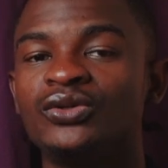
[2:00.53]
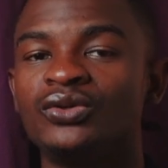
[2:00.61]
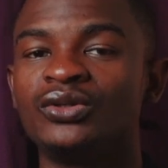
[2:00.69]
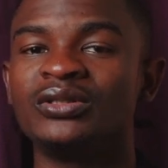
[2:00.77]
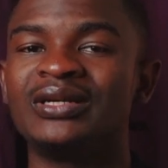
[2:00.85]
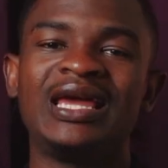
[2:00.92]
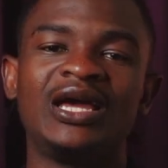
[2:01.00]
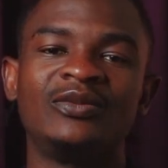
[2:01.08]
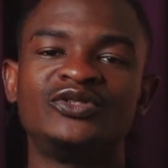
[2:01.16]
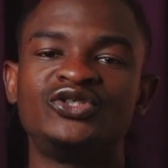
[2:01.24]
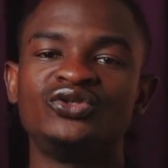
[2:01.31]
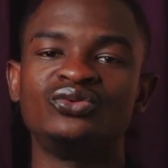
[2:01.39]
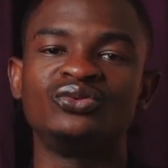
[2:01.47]
on
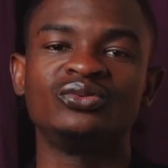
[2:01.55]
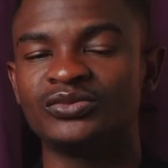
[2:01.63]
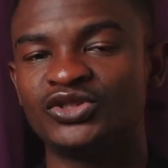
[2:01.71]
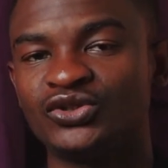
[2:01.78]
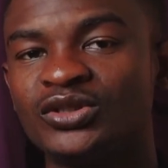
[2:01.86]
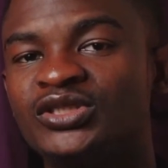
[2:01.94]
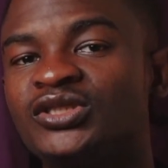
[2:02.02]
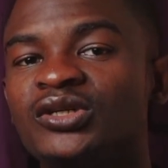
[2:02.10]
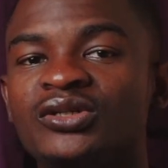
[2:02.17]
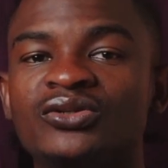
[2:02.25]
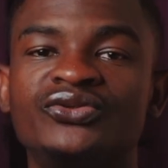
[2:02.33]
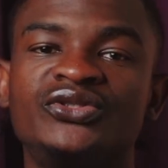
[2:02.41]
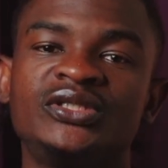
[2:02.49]
helps you
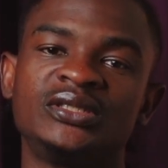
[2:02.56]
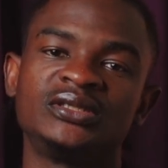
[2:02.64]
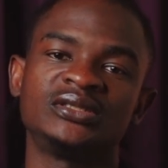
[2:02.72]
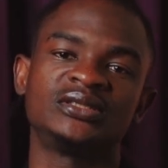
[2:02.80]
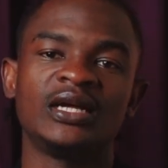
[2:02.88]
short-circuit things.